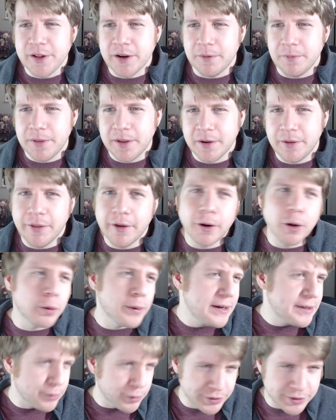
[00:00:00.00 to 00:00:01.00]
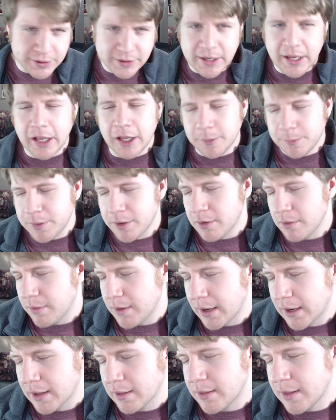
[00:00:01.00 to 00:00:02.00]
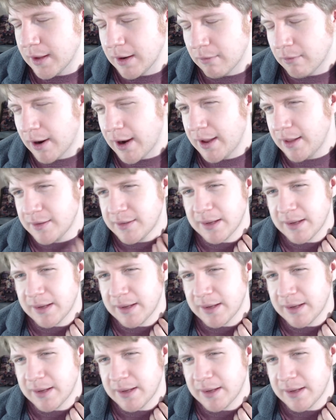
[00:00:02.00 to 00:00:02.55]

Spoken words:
there are resources to help you, kind of thing, right?